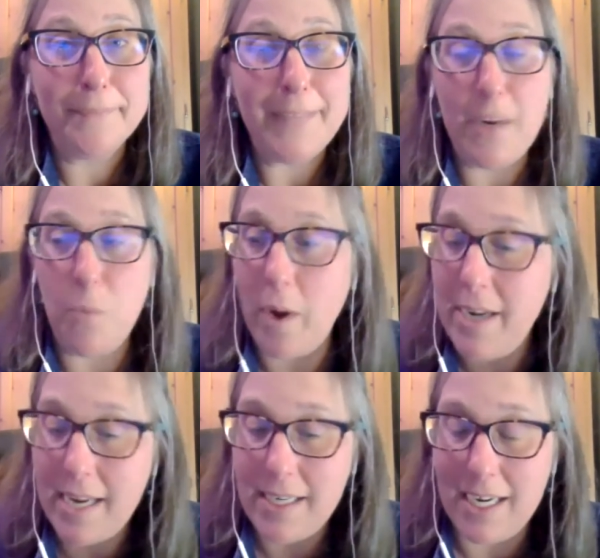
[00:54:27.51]
And one
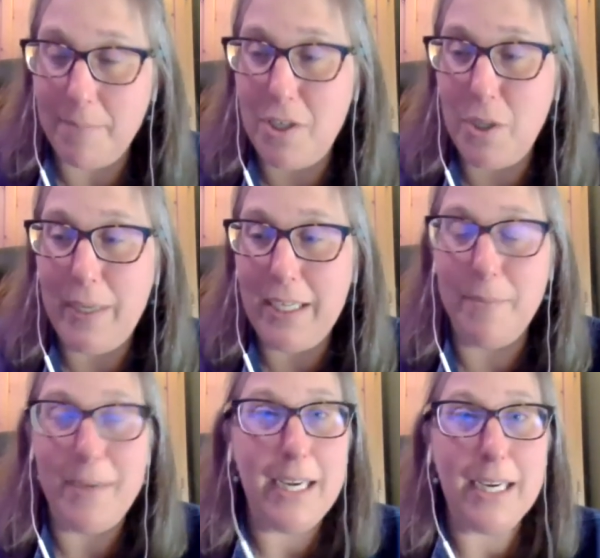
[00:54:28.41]
ended up doing
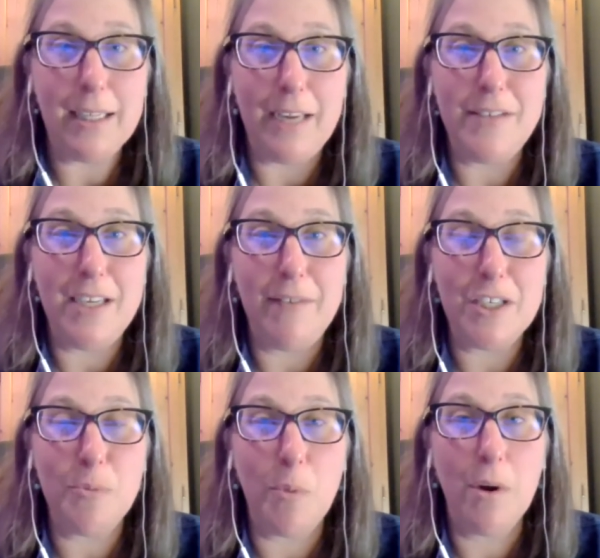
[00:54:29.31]
competing in life-saving
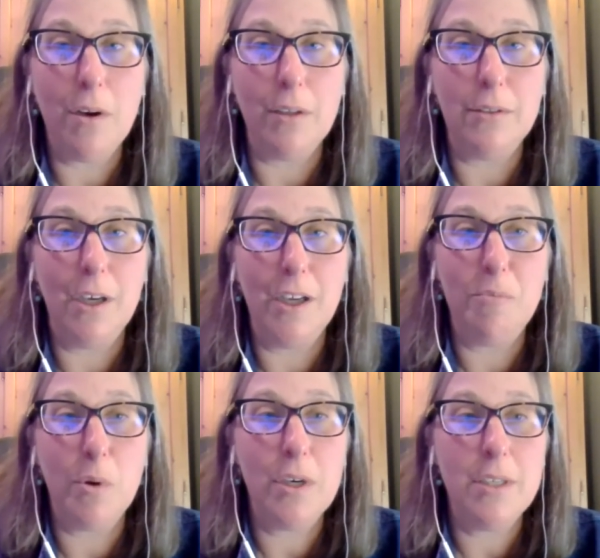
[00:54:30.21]
sport on on
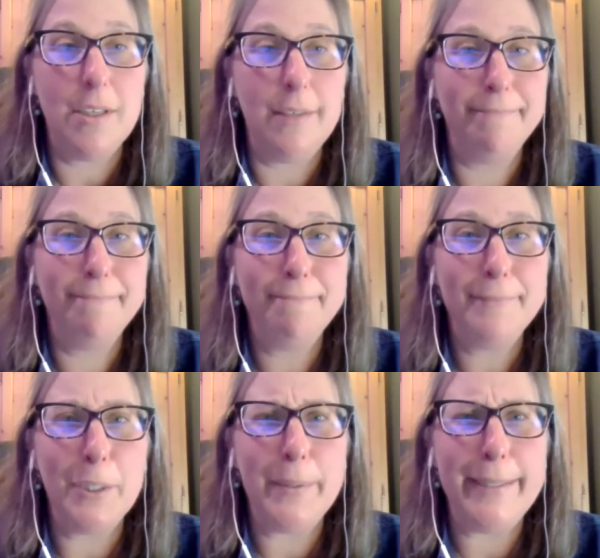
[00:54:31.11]
boards and
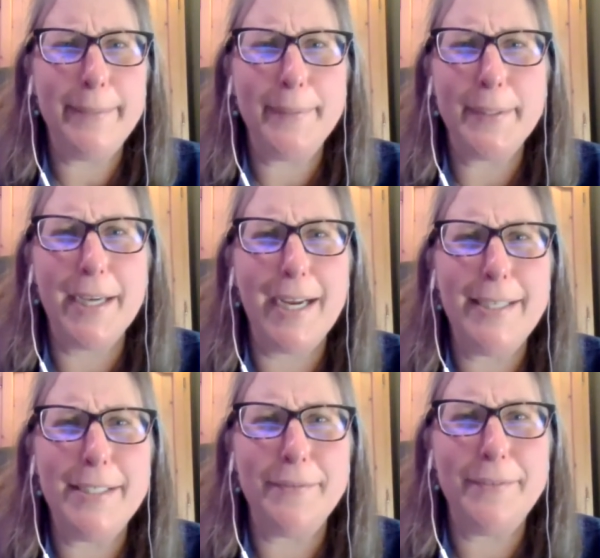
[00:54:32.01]
going in all
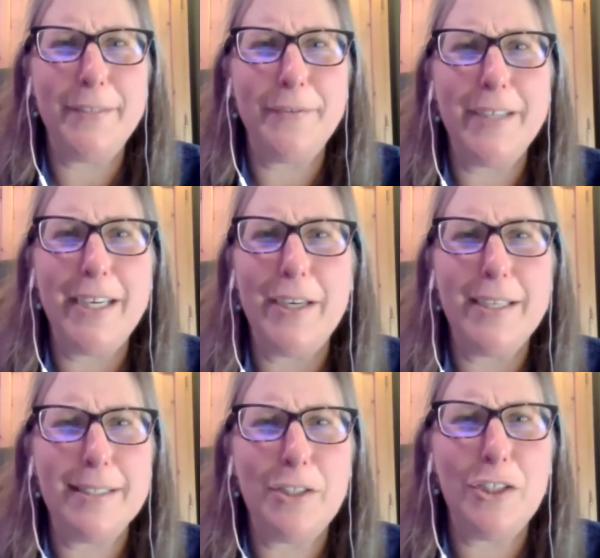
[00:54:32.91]
kinds of different
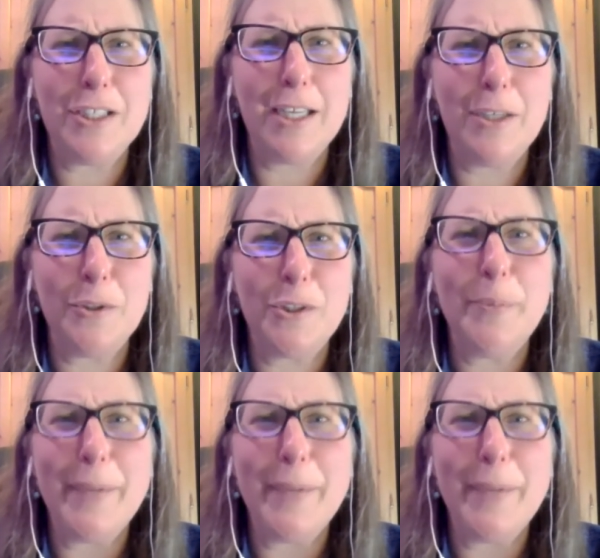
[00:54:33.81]
areas as she's gotten older.